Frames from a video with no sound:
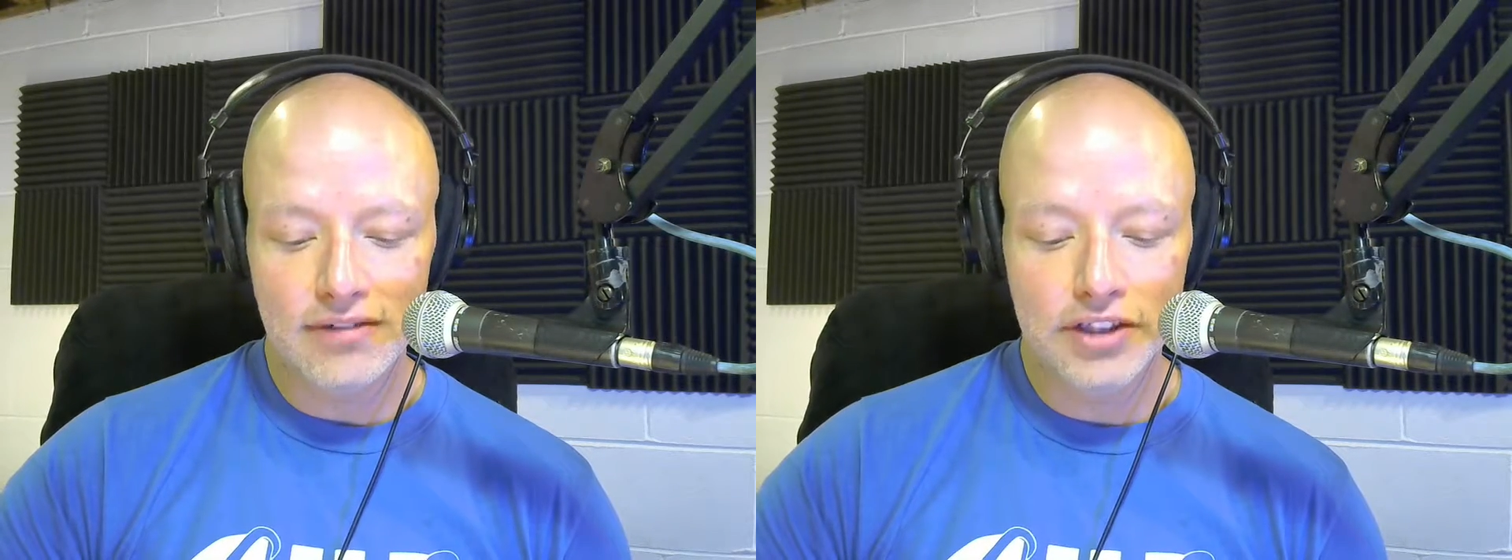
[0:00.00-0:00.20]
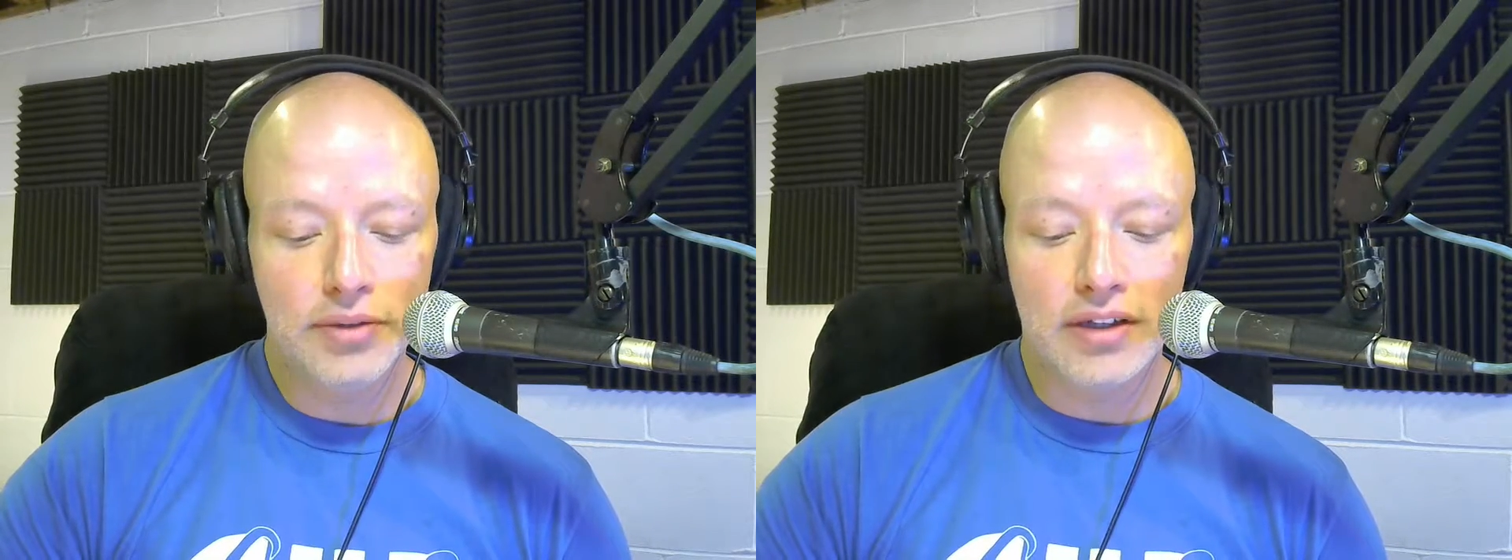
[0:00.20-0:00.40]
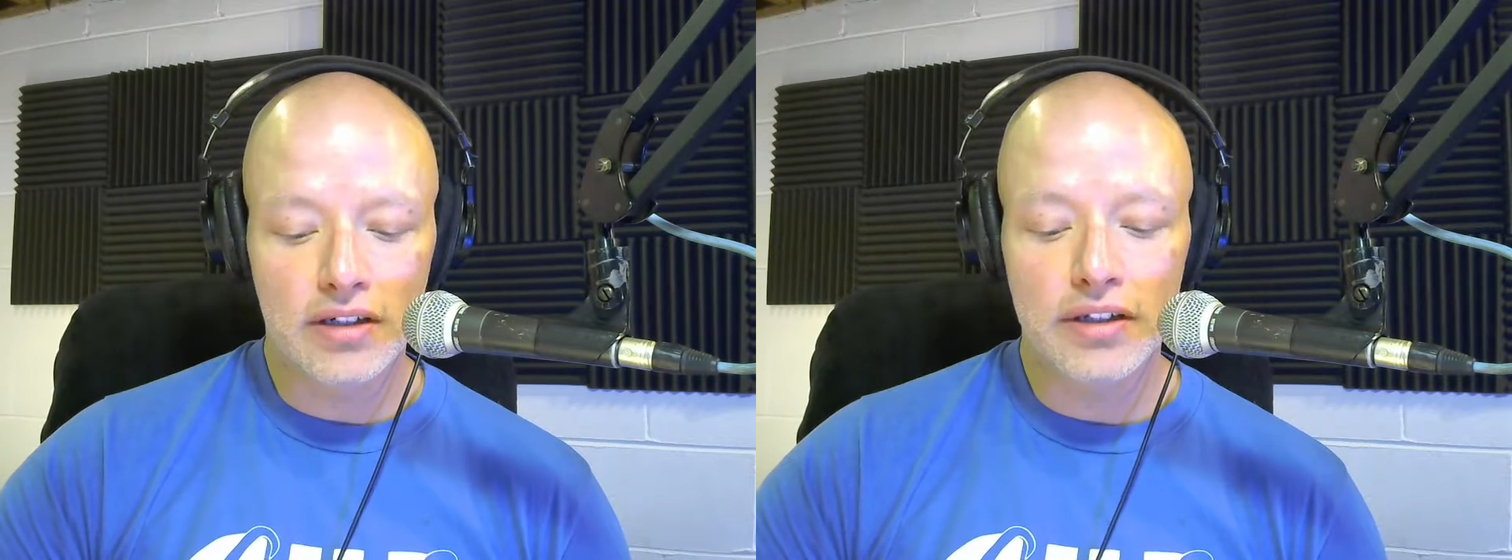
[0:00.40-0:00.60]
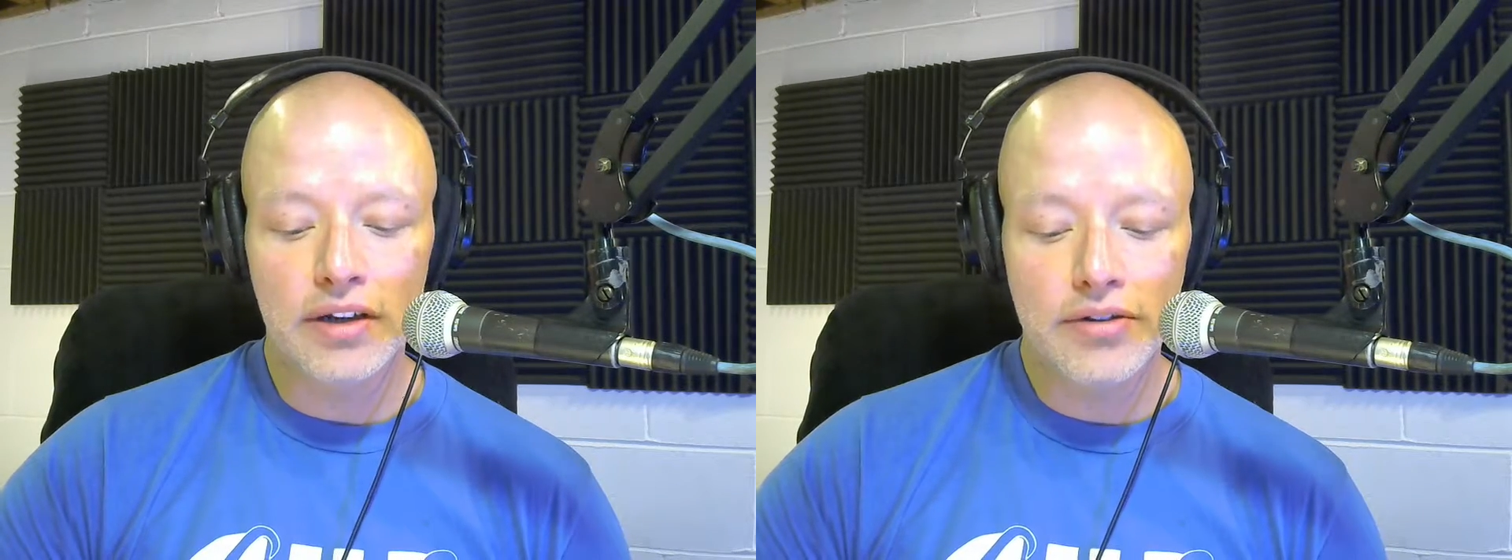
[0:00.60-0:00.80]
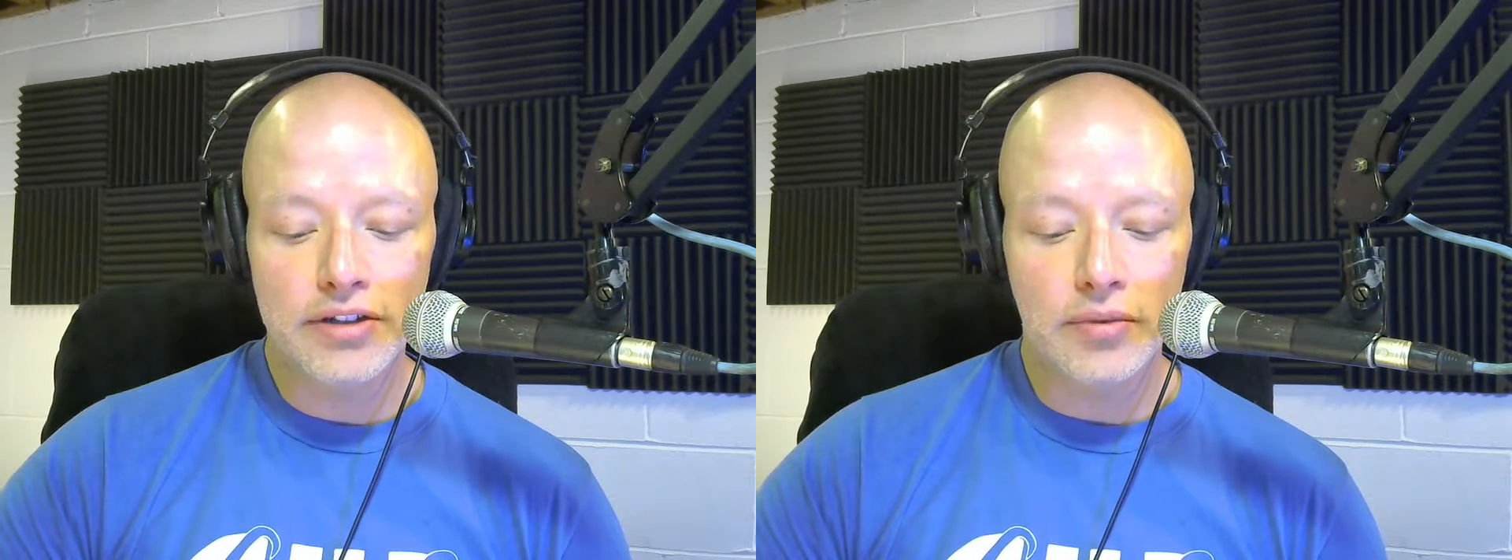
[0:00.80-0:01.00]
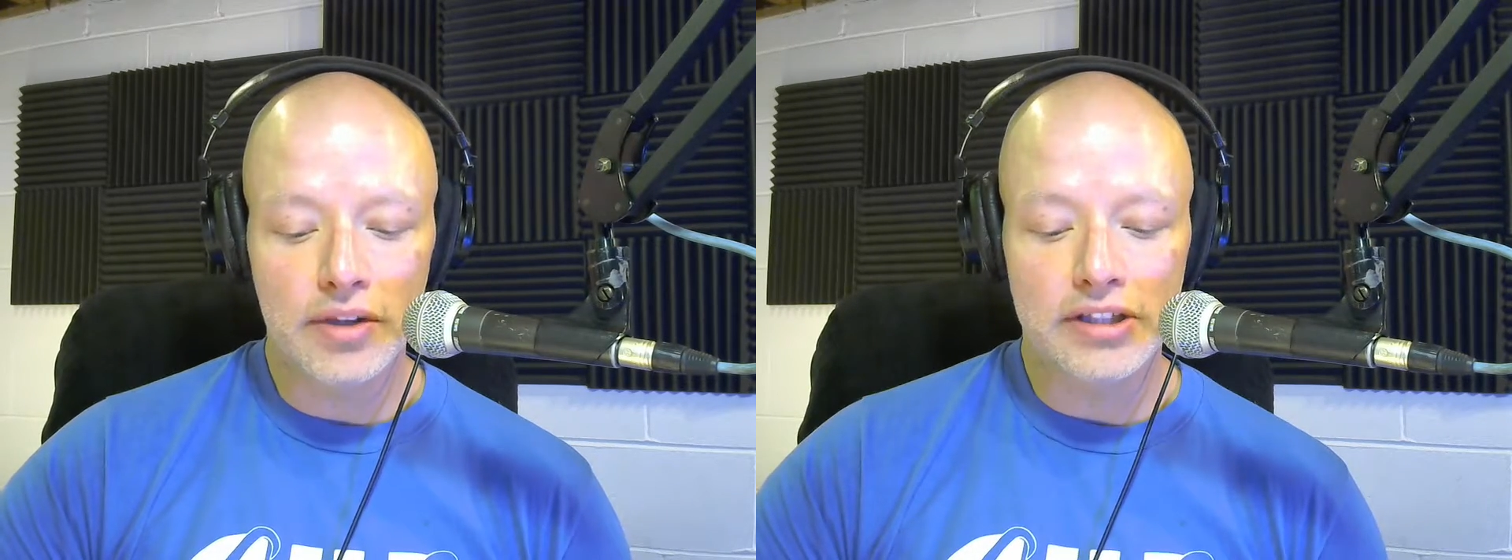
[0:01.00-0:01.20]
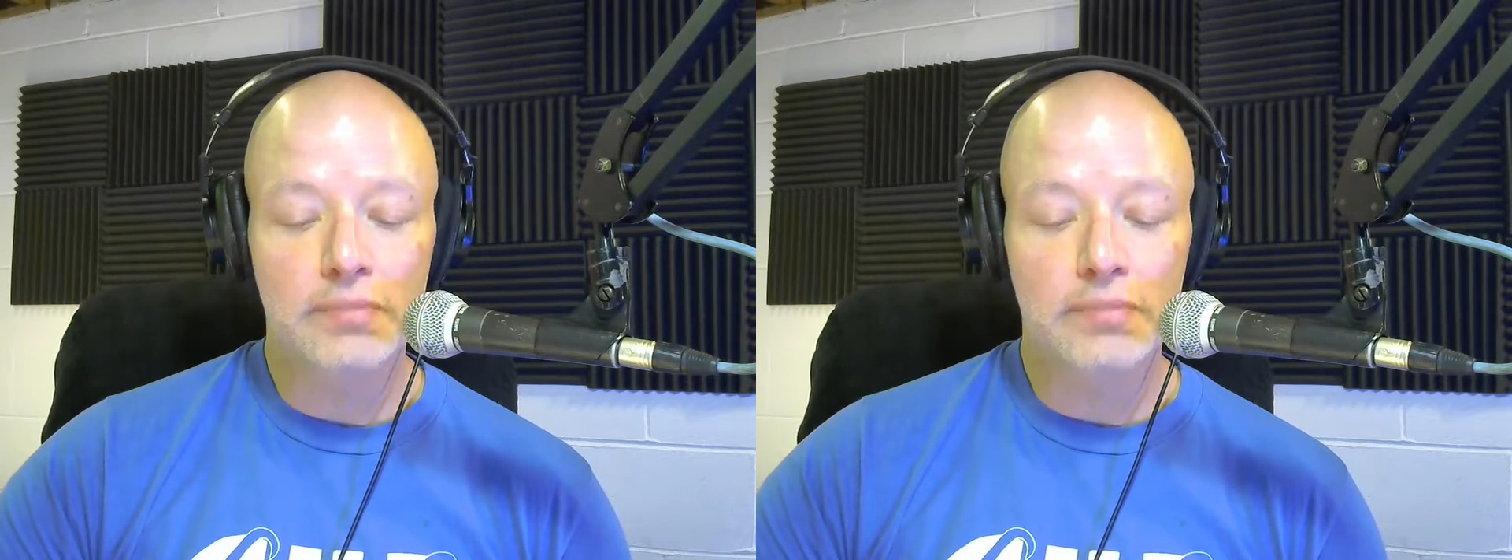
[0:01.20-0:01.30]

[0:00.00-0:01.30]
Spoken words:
You are clothed with